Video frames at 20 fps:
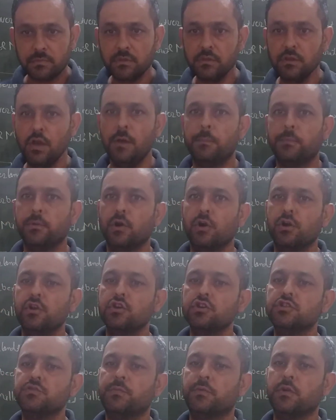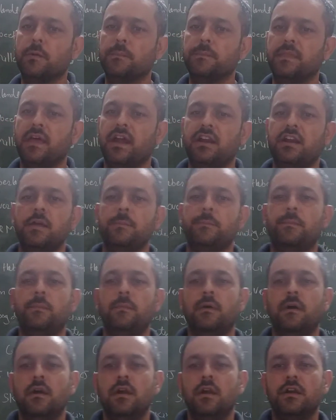produced from the
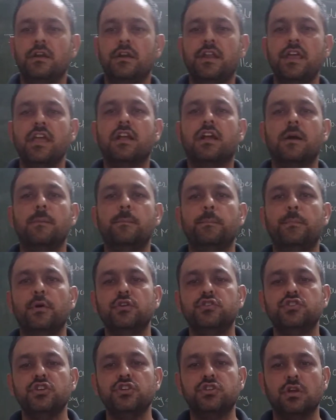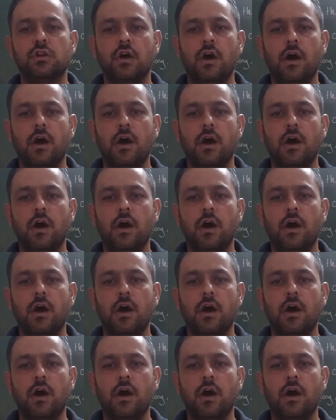decomposition